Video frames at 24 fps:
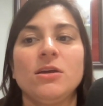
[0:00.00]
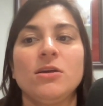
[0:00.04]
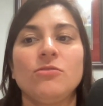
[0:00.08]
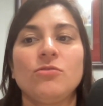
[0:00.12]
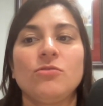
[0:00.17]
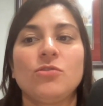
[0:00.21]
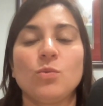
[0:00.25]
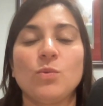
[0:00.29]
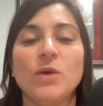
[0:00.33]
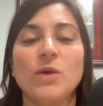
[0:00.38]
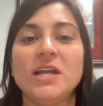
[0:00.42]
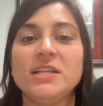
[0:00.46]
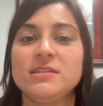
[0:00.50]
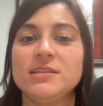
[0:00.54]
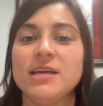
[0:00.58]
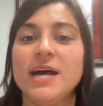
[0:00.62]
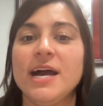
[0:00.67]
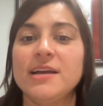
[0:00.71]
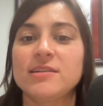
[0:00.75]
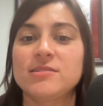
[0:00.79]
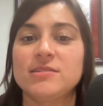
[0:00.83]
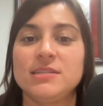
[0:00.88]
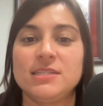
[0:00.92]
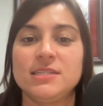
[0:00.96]
the Red
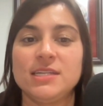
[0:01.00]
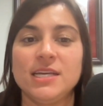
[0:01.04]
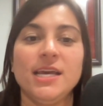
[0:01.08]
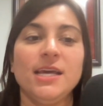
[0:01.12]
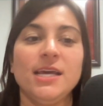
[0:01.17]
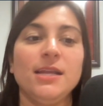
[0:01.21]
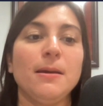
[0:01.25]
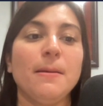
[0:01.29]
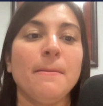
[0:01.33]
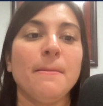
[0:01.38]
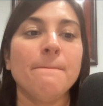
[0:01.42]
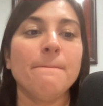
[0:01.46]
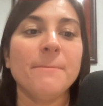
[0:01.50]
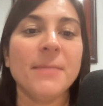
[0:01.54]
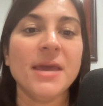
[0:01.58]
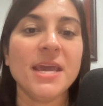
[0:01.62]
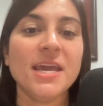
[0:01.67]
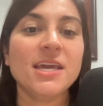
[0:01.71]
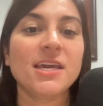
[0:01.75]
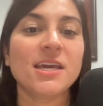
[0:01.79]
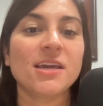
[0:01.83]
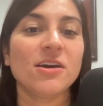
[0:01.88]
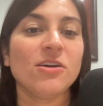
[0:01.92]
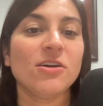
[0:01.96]
Sox did
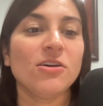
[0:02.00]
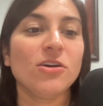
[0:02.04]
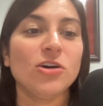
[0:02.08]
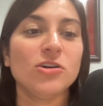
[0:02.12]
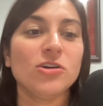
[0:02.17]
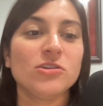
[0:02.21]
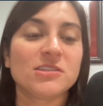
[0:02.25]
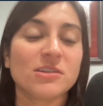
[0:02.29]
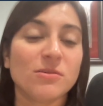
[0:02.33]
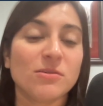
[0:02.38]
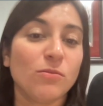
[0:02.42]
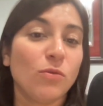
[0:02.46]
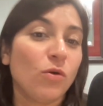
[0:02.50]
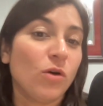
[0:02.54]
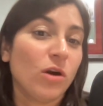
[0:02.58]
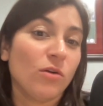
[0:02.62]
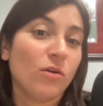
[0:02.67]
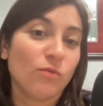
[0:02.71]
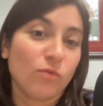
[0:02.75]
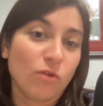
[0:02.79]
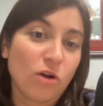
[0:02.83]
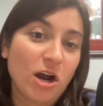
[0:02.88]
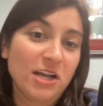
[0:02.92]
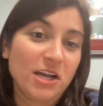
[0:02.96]
make some
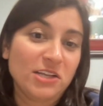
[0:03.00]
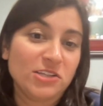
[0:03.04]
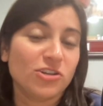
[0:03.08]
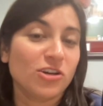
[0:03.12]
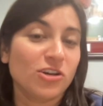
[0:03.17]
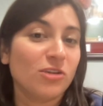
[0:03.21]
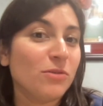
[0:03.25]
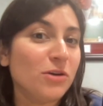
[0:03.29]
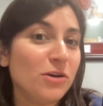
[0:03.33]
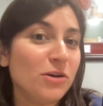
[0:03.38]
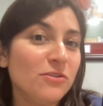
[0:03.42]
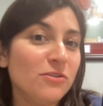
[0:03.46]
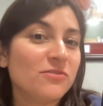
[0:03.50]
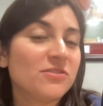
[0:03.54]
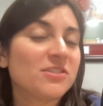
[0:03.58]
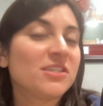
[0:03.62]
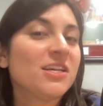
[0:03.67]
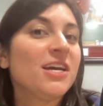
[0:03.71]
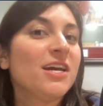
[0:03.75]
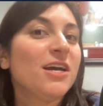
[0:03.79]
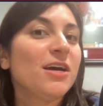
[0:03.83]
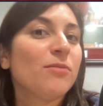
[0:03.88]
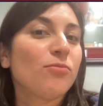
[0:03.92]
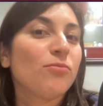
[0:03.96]
more roster
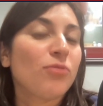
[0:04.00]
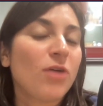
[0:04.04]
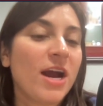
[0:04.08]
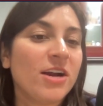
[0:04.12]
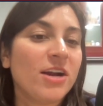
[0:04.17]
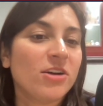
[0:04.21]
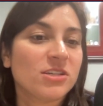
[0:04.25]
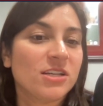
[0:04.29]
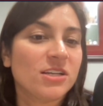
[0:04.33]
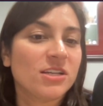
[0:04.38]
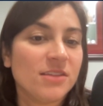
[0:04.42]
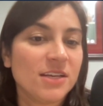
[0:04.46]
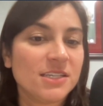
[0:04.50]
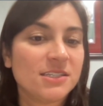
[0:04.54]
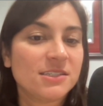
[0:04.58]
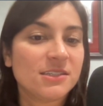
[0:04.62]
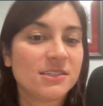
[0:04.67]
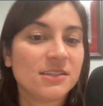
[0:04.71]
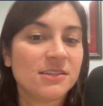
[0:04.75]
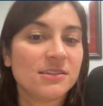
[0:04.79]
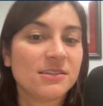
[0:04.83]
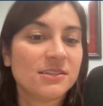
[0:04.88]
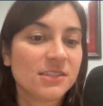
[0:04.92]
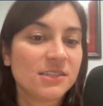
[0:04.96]
moves prior to this
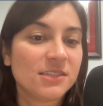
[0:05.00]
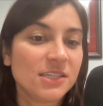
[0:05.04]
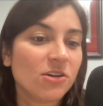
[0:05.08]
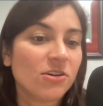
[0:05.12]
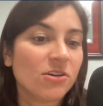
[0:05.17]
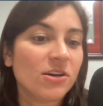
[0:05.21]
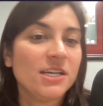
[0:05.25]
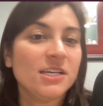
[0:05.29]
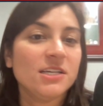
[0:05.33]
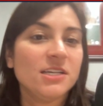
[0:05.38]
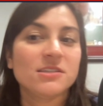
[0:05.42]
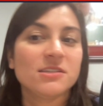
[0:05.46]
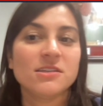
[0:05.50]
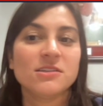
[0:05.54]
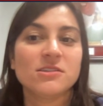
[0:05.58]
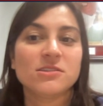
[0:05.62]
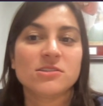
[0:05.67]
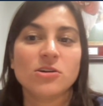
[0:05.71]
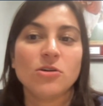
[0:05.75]
series.